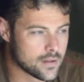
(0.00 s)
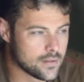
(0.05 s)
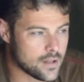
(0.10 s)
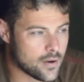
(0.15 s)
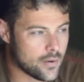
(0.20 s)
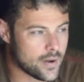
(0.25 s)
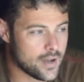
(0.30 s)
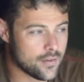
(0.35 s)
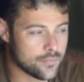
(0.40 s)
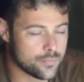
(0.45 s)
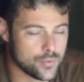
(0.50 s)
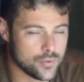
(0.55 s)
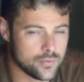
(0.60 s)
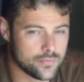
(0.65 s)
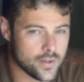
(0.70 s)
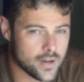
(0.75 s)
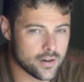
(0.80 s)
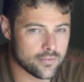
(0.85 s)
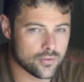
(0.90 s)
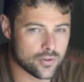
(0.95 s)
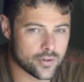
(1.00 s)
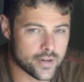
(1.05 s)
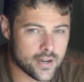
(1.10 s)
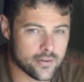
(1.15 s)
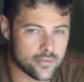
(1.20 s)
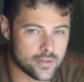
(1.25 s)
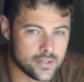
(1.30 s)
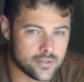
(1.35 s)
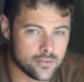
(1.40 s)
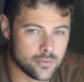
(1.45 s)
Now I have moved that rod
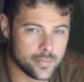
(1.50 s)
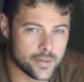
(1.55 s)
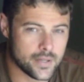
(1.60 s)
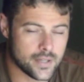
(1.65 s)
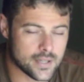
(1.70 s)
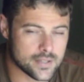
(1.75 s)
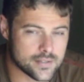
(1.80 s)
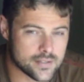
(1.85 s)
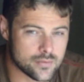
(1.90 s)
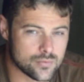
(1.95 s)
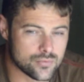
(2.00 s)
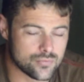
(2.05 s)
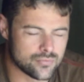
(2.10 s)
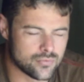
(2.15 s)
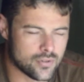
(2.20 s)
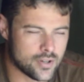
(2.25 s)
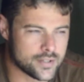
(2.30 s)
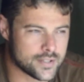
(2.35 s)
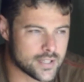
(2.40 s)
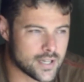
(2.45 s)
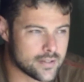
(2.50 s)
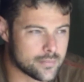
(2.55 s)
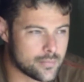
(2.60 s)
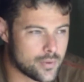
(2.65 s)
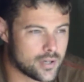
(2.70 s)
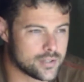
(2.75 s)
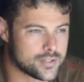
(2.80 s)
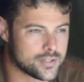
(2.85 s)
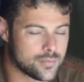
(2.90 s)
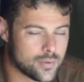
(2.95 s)
out a little bit, as it was right down the
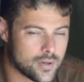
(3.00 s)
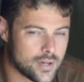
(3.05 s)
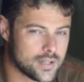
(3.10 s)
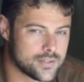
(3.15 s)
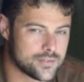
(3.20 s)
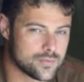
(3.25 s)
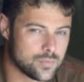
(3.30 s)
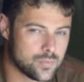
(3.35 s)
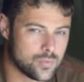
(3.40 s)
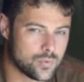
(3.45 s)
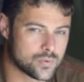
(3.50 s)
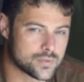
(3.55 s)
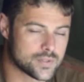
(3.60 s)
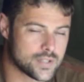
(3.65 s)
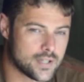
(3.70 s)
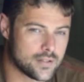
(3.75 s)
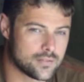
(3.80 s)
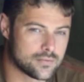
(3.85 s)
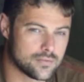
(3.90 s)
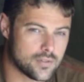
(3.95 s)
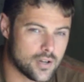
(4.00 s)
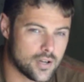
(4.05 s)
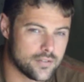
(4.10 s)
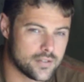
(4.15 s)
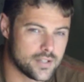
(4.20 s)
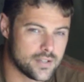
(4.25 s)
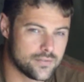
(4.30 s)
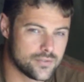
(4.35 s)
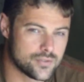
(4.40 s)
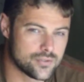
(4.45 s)
margin where I had to walk down
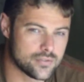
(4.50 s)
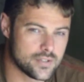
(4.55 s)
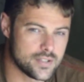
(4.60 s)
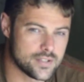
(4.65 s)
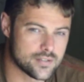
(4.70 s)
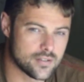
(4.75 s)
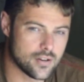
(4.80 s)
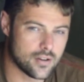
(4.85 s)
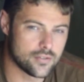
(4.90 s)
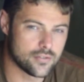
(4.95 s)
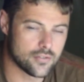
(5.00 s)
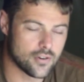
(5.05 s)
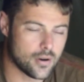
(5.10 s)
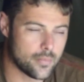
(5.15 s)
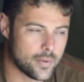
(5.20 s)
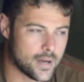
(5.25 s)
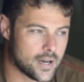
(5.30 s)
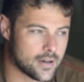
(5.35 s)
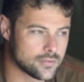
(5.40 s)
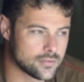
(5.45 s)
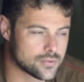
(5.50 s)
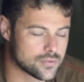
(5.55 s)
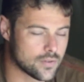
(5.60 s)
underneath the trees and underarm it out,